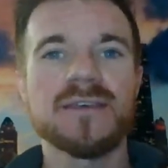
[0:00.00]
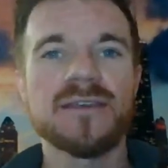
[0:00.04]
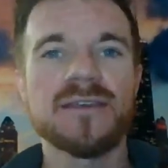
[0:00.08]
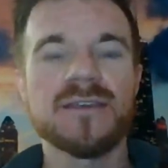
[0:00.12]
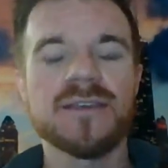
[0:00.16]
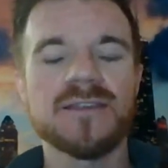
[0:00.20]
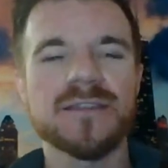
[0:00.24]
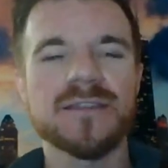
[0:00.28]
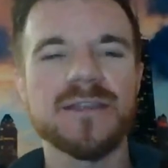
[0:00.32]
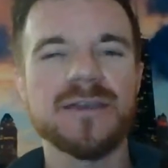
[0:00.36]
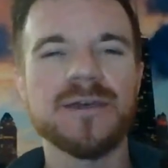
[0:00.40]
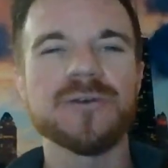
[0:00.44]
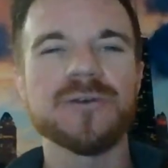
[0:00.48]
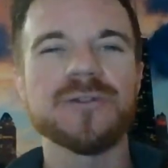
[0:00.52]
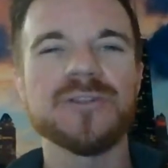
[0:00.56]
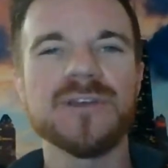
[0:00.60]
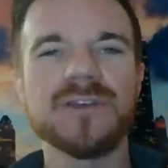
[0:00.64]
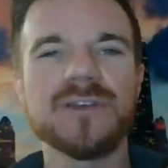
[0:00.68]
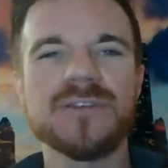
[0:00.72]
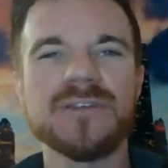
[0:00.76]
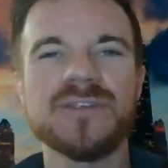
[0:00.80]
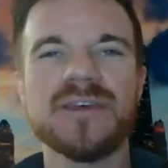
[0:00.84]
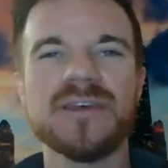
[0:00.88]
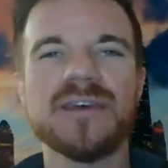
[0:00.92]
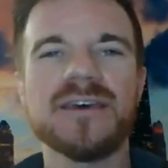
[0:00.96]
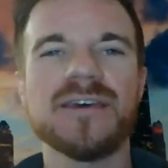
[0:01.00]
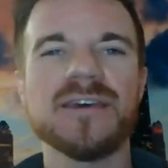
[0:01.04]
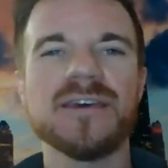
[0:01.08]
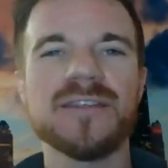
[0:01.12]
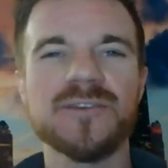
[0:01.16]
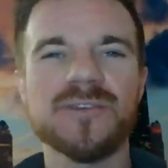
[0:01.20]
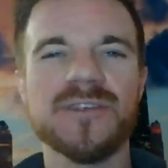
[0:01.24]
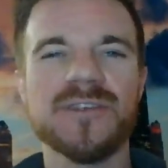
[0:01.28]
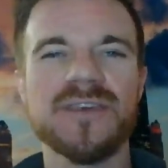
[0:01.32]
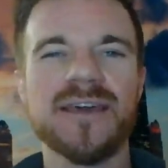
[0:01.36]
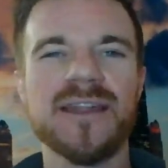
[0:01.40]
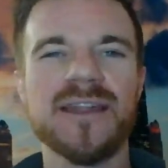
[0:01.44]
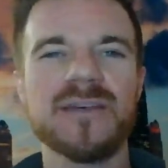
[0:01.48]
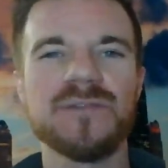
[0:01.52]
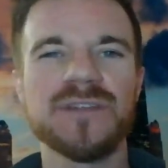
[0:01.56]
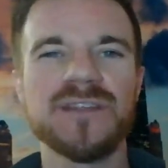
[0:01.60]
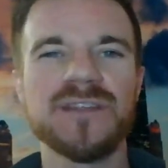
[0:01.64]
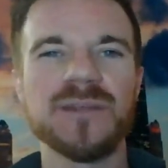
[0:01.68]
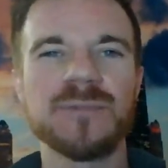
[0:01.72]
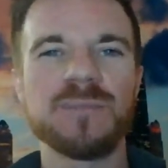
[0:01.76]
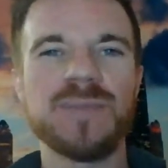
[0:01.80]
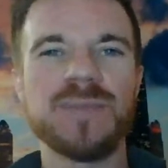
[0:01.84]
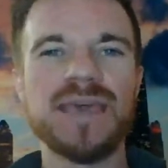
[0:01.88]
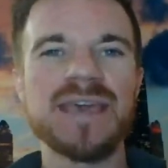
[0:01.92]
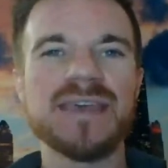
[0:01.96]
So there's kind of a
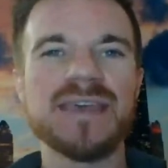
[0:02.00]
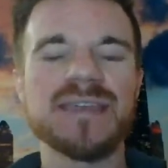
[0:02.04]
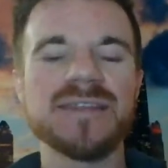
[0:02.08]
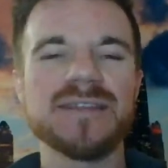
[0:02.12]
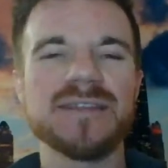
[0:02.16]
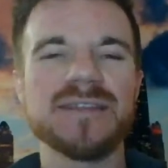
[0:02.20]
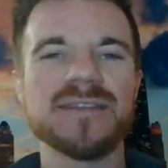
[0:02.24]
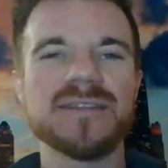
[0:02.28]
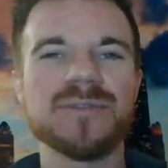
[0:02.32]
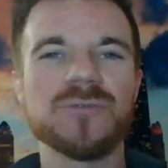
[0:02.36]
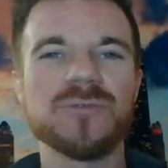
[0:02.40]
debate